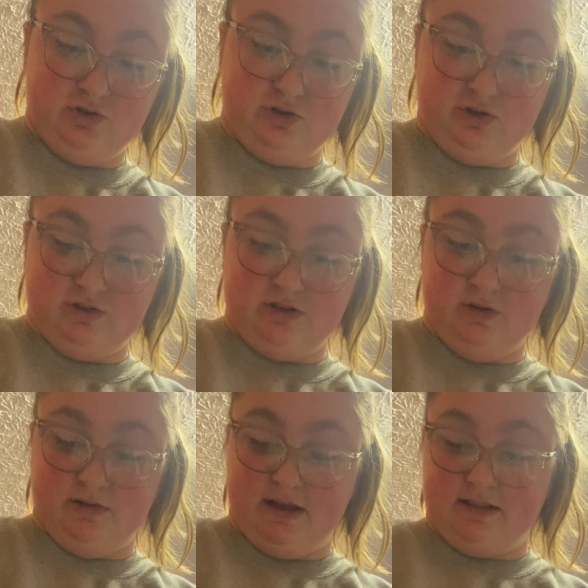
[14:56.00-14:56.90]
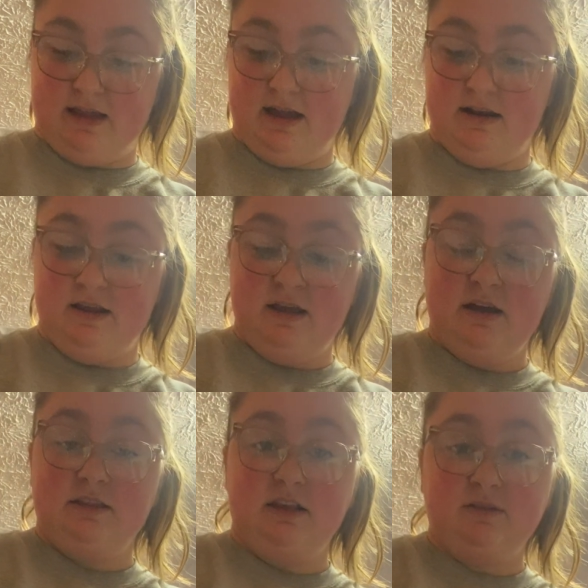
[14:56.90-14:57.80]
just do it like that.
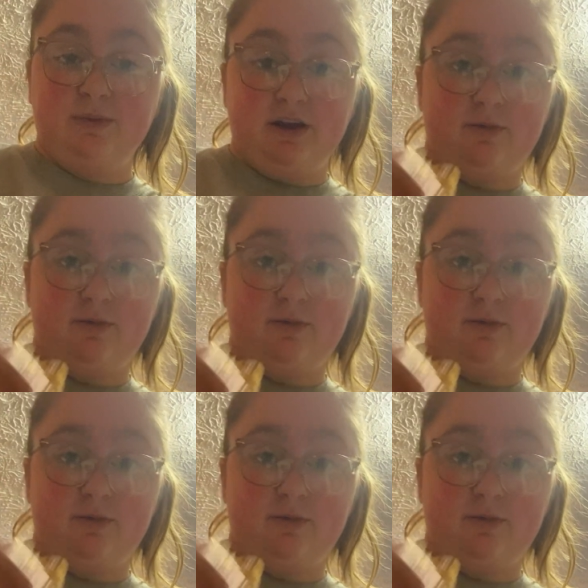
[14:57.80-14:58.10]
These bigger